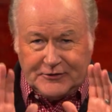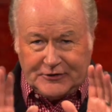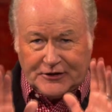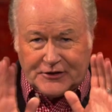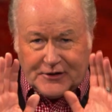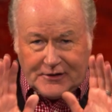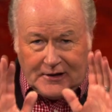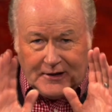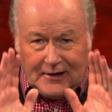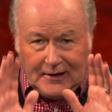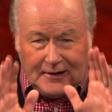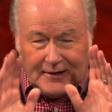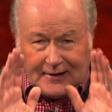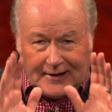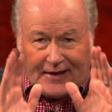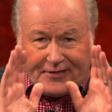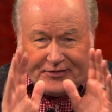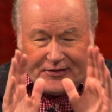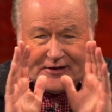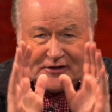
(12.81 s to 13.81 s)
Just
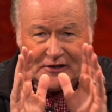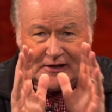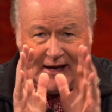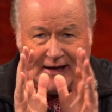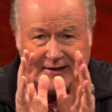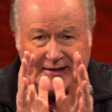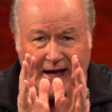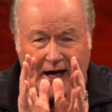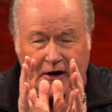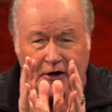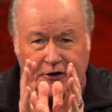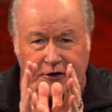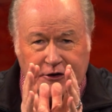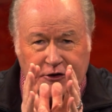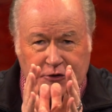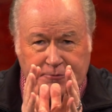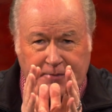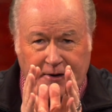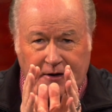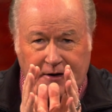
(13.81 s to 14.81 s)
let this get down into
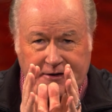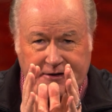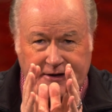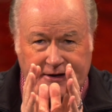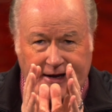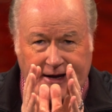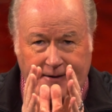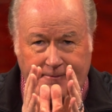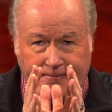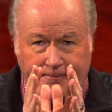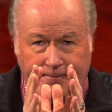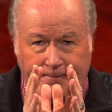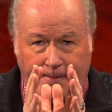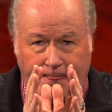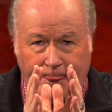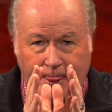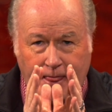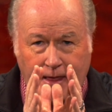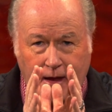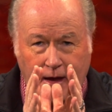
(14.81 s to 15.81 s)
your spirit today.
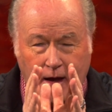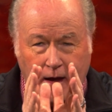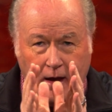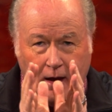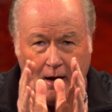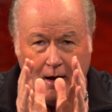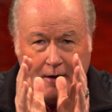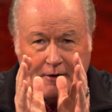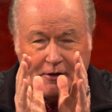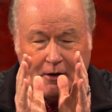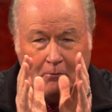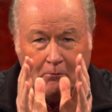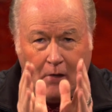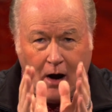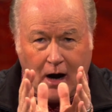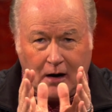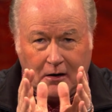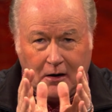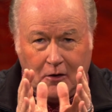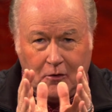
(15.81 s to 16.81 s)

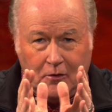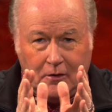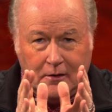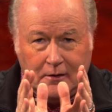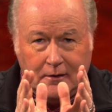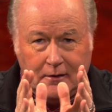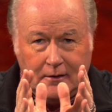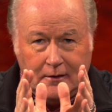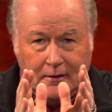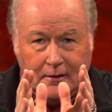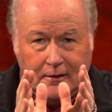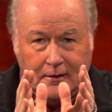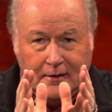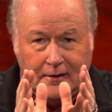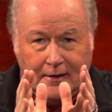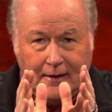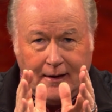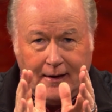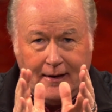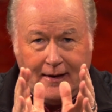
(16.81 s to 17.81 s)
Tomorrow
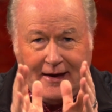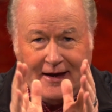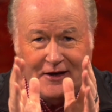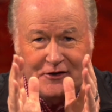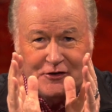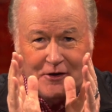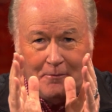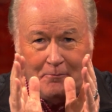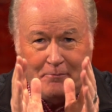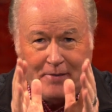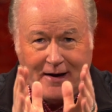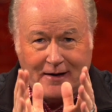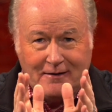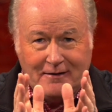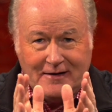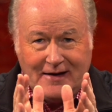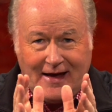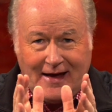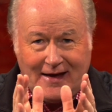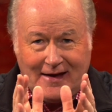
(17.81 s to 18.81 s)
is a
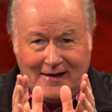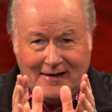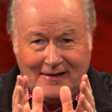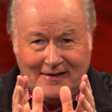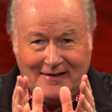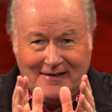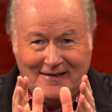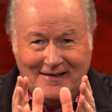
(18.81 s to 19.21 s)
better day.